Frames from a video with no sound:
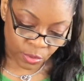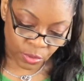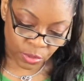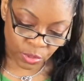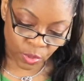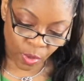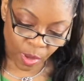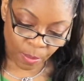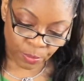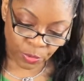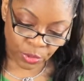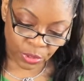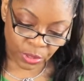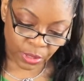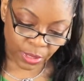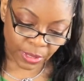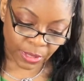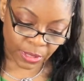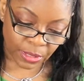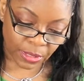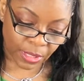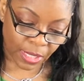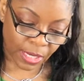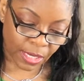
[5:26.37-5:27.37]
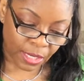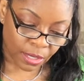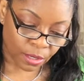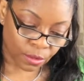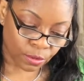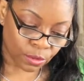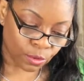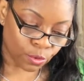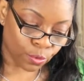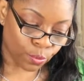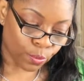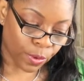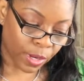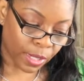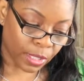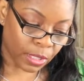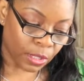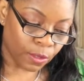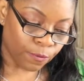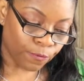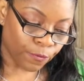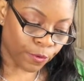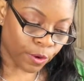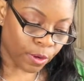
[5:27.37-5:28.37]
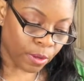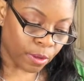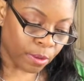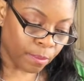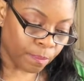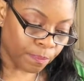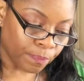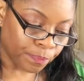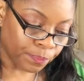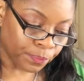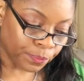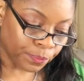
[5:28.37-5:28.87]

So I'm just gonna take it directly from